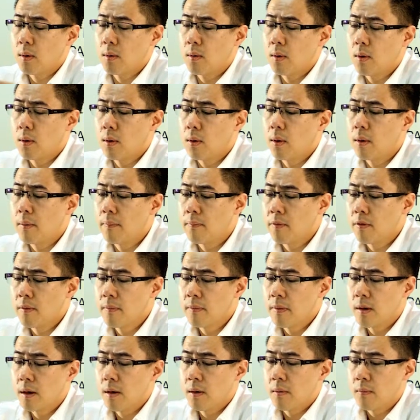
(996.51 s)
or
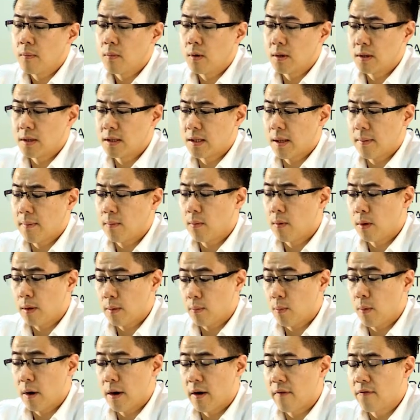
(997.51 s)
what
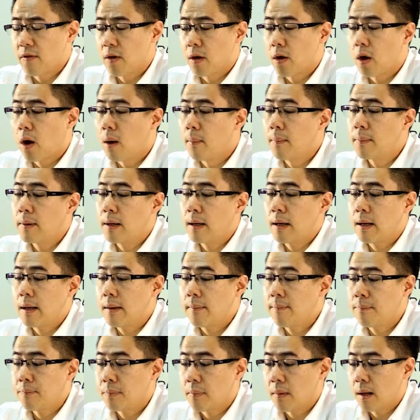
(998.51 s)
one of the
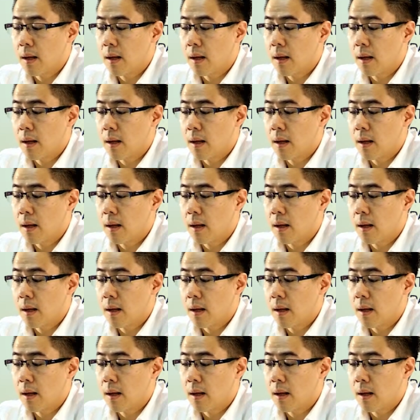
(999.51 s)
company